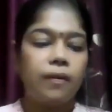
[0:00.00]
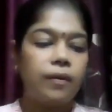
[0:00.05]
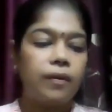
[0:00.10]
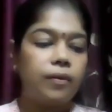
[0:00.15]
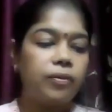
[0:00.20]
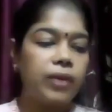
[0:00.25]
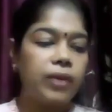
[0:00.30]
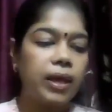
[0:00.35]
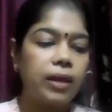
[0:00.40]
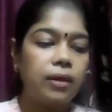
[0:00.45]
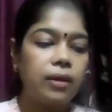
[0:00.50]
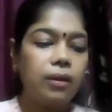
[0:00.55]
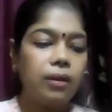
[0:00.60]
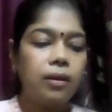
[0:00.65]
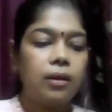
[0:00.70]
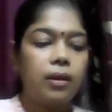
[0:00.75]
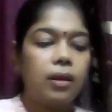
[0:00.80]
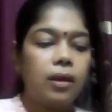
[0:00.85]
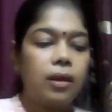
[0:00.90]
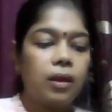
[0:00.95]
Then
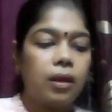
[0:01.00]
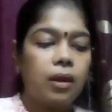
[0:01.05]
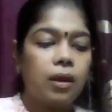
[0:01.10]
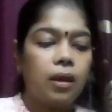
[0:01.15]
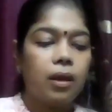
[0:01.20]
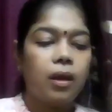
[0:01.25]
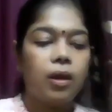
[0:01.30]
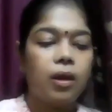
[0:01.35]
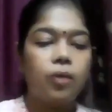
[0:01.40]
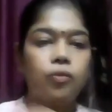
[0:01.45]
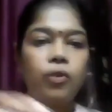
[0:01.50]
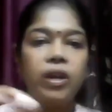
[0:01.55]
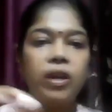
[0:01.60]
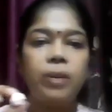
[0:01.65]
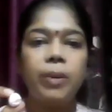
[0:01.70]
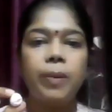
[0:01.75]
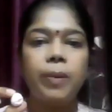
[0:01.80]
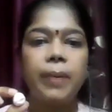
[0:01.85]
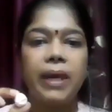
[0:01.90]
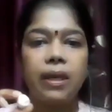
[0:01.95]
we'll
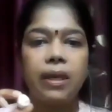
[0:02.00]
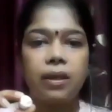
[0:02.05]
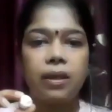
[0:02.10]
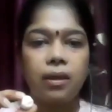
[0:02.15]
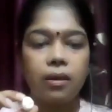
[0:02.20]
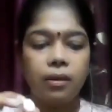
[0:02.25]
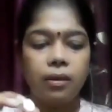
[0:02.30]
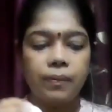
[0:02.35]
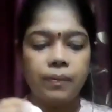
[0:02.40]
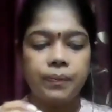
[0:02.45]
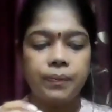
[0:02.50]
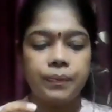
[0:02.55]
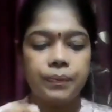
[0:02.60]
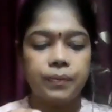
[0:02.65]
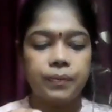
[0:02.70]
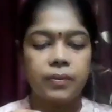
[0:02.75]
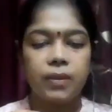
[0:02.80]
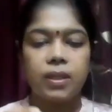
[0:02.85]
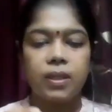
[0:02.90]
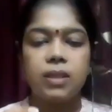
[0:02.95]
be making
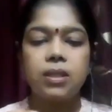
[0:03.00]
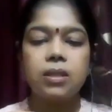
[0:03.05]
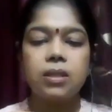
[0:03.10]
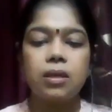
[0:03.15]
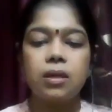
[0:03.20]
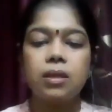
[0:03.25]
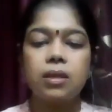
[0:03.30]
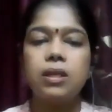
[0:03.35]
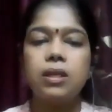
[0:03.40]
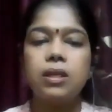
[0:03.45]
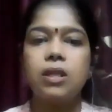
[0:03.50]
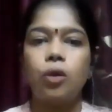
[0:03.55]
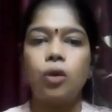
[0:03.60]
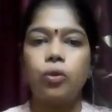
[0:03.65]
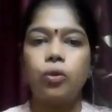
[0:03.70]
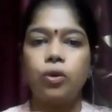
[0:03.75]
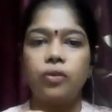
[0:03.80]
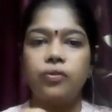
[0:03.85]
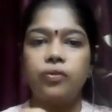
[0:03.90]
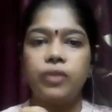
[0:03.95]
circles
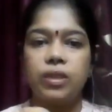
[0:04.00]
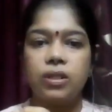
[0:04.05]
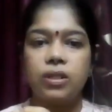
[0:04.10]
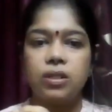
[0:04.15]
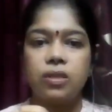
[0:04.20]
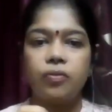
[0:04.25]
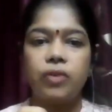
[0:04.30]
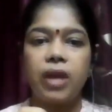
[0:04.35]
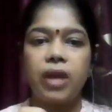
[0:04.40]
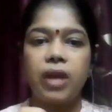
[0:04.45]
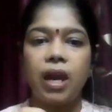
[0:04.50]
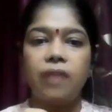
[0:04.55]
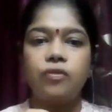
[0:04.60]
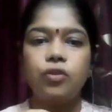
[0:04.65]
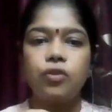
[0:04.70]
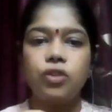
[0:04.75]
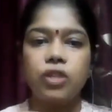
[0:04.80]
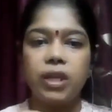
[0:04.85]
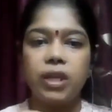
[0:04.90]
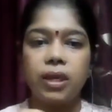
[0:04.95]
out of this. We have
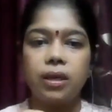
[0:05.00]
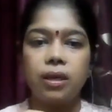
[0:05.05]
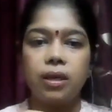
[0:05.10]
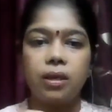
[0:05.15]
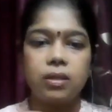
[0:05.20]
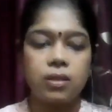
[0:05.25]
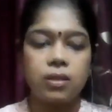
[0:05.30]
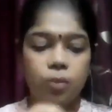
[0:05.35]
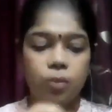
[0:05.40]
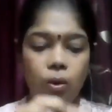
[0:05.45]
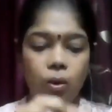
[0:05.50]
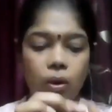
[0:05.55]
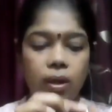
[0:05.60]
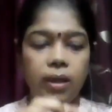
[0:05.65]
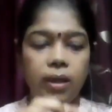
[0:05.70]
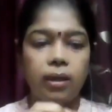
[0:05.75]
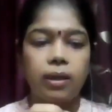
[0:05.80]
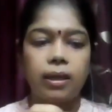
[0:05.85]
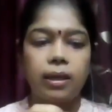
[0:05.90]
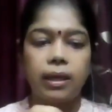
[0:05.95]
to take a small
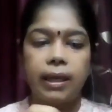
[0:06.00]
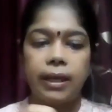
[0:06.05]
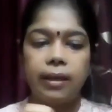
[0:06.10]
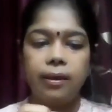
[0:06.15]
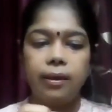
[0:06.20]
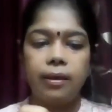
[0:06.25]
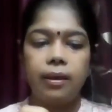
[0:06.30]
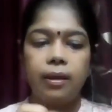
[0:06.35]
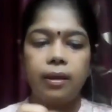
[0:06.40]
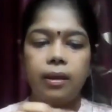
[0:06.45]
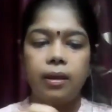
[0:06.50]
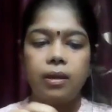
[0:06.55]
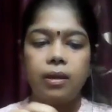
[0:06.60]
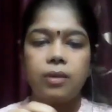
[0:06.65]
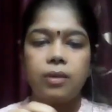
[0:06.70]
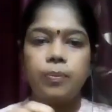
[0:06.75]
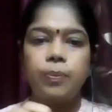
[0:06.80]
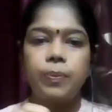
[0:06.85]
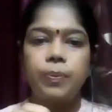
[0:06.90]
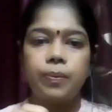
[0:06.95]
clay,
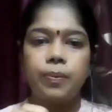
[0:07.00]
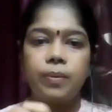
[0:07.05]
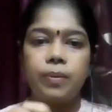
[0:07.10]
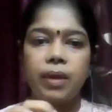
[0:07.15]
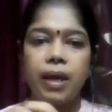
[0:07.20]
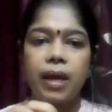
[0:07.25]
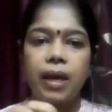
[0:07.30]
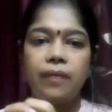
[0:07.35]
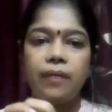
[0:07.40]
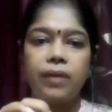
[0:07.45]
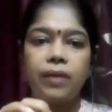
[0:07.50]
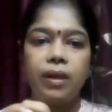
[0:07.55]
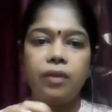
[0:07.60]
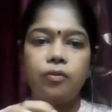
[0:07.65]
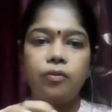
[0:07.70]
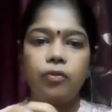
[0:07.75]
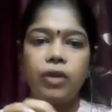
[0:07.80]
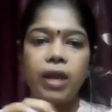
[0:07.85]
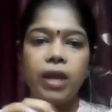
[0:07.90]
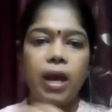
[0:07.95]
and then
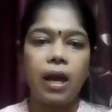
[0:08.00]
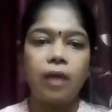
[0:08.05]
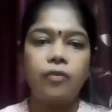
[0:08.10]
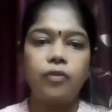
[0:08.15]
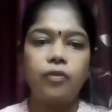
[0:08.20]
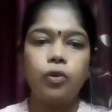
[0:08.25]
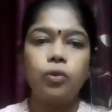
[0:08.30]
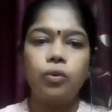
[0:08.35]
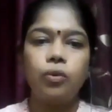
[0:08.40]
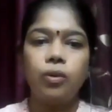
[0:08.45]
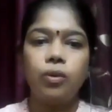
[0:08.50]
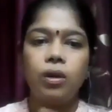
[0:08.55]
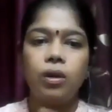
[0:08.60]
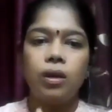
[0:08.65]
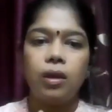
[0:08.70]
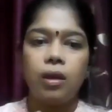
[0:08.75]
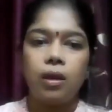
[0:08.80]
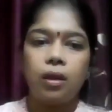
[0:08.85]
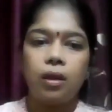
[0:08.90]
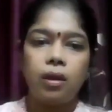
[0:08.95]
we have to
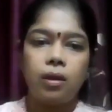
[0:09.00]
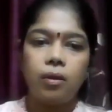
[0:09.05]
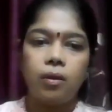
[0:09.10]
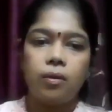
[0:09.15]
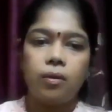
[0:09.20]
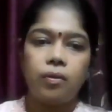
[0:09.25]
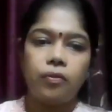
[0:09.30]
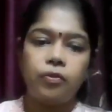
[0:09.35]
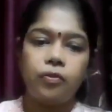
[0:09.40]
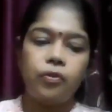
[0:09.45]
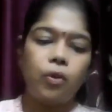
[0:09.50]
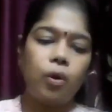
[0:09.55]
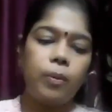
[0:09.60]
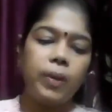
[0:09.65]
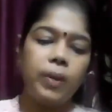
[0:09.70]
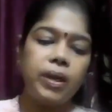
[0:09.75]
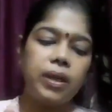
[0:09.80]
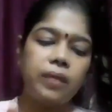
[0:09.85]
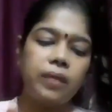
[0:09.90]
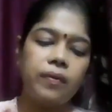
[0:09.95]
form
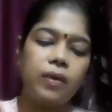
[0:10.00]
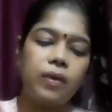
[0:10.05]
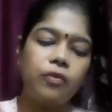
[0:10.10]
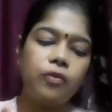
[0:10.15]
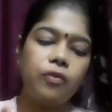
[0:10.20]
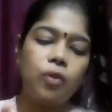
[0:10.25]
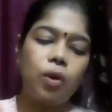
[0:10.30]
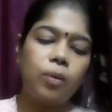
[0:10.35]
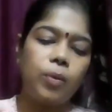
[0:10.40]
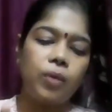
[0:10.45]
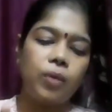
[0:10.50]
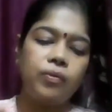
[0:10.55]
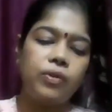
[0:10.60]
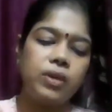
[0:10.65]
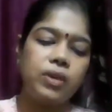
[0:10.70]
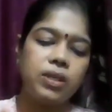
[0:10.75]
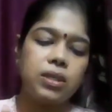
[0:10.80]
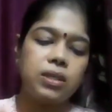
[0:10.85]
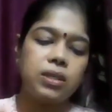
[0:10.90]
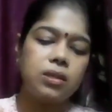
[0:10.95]
it in the form of
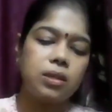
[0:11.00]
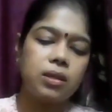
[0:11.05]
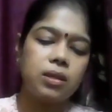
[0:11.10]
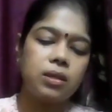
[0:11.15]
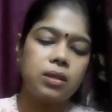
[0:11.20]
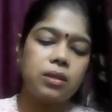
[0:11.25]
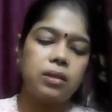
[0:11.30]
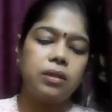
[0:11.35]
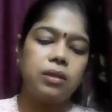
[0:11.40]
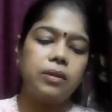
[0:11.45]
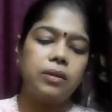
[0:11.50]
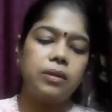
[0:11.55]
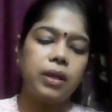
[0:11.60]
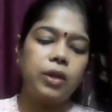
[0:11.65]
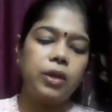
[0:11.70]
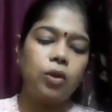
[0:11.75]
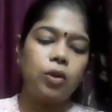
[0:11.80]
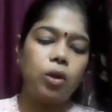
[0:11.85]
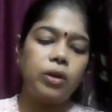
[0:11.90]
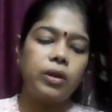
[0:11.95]
a circle
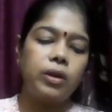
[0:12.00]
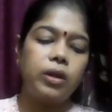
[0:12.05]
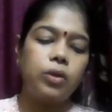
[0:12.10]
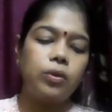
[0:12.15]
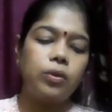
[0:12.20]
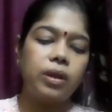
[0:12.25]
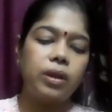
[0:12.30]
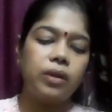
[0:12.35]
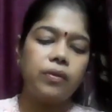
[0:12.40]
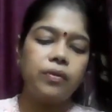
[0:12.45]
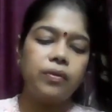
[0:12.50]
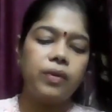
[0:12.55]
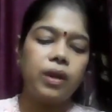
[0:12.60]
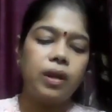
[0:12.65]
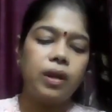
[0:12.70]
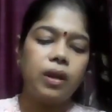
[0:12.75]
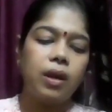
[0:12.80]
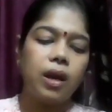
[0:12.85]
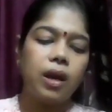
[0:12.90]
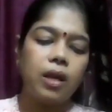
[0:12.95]
in order to give
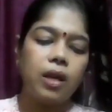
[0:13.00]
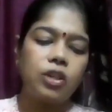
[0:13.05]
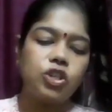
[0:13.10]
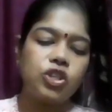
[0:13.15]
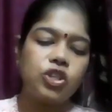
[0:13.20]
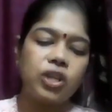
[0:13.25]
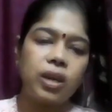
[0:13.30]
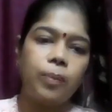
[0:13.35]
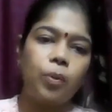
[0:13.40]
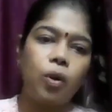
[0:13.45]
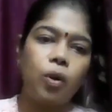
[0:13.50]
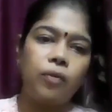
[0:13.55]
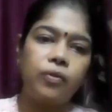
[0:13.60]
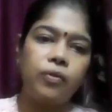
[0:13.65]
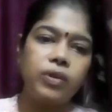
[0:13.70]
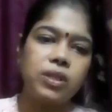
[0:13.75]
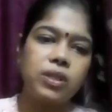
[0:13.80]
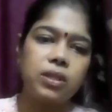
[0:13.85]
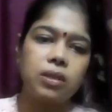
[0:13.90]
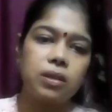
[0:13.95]
a shape of
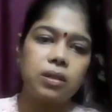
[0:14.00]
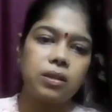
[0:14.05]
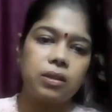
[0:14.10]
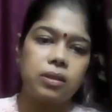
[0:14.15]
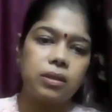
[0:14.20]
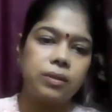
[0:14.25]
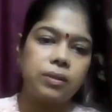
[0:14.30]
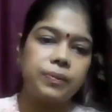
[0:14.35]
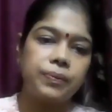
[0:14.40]
a circle.